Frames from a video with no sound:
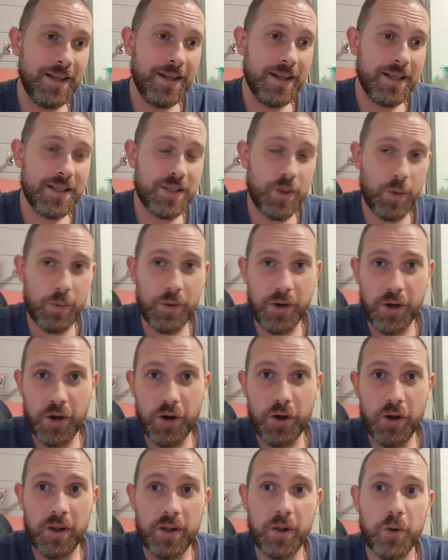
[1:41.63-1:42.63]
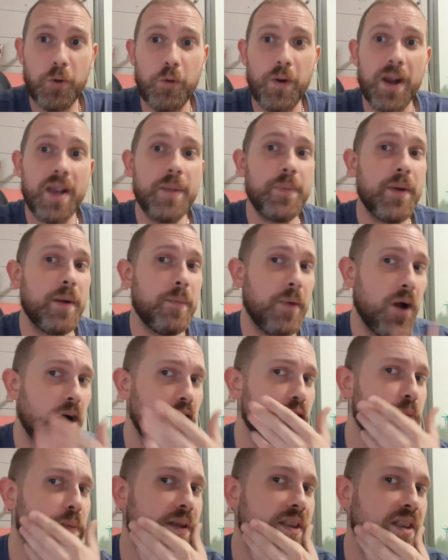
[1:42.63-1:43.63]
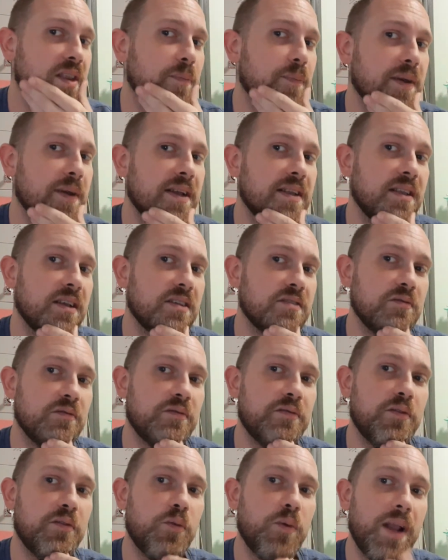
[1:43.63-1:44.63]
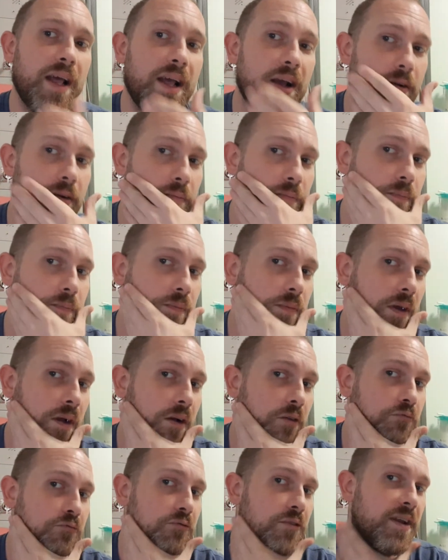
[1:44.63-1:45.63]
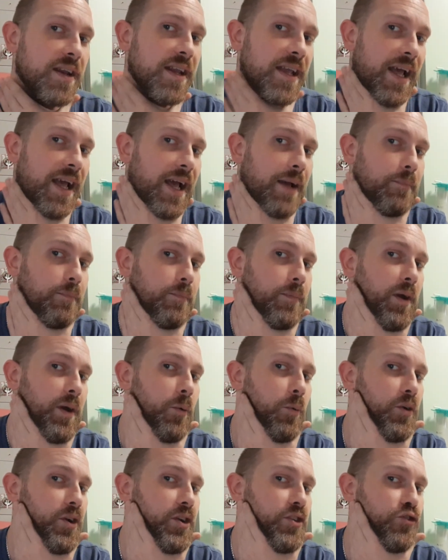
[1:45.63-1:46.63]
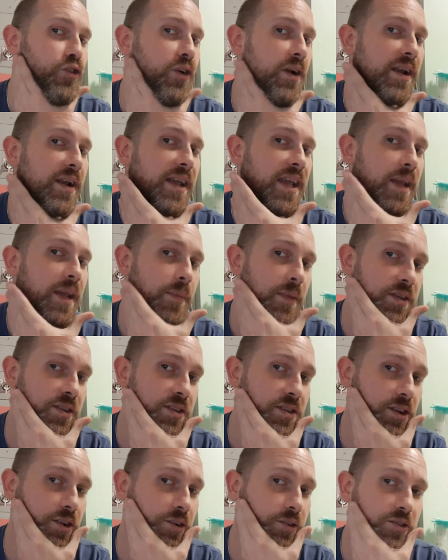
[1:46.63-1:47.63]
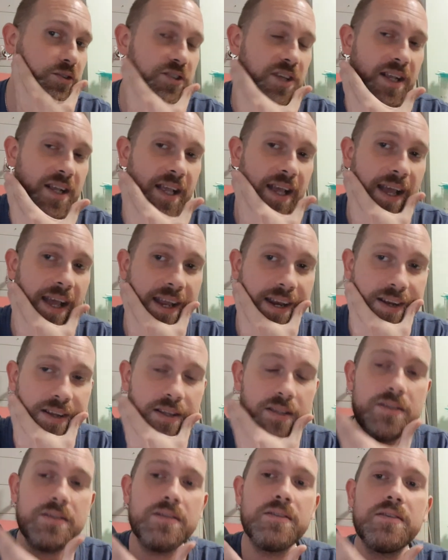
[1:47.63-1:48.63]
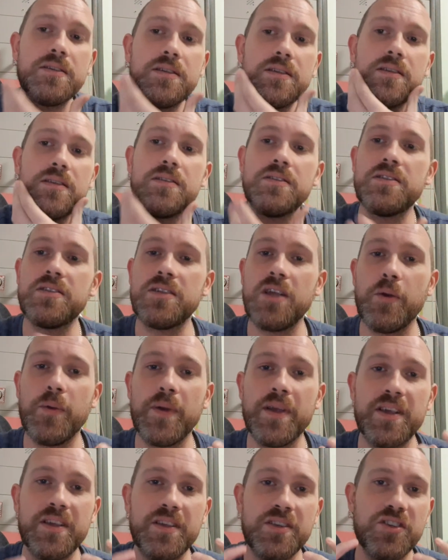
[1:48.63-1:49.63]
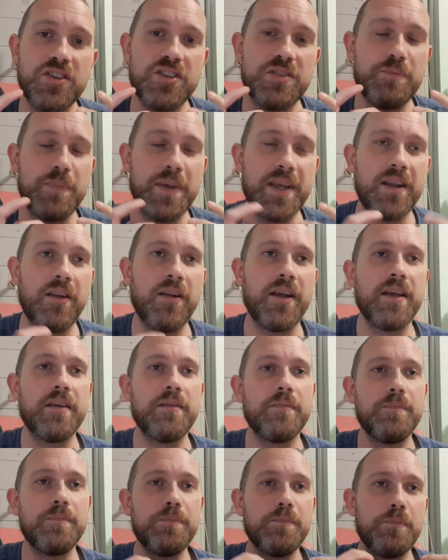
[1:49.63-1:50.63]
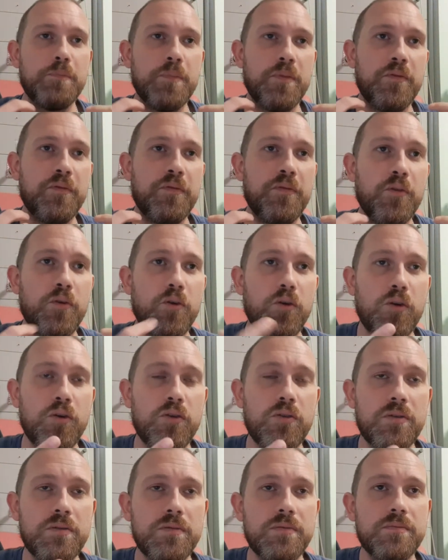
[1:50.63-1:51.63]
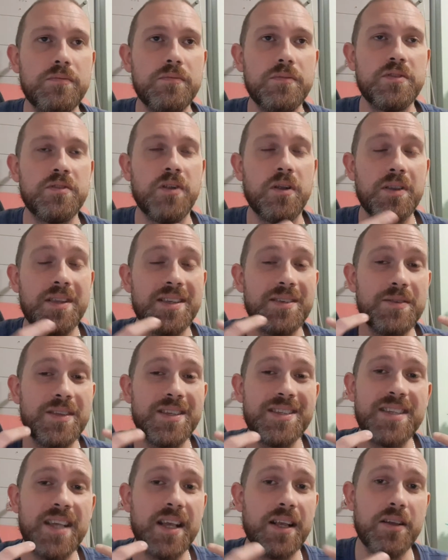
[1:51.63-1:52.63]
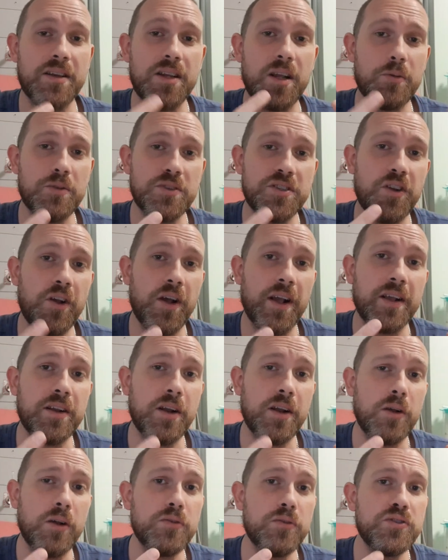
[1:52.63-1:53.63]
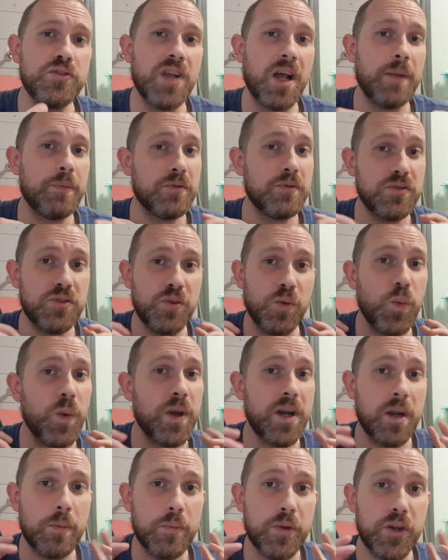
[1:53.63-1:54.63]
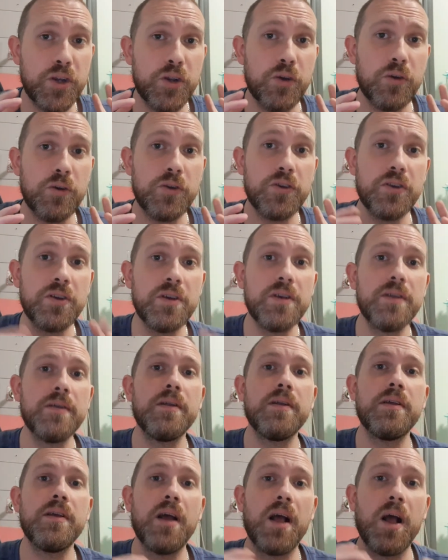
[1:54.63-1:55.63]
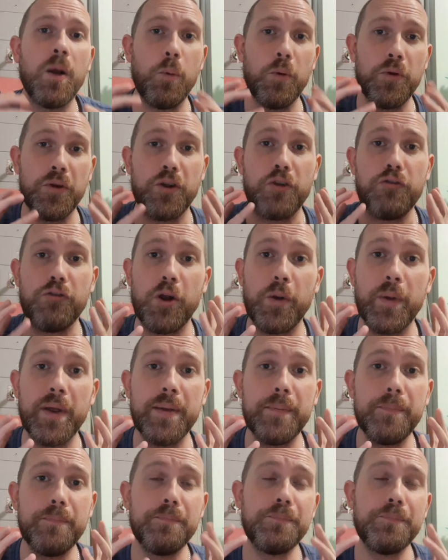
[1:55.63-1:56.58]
So I'm going to look like a grate. I'm hoping the beard doesn't fall out. I really am. I want to try and keep this as long as I can, so it can just be like before. It's like the second I was diagnosed up until when I'm cured, I want to grow it.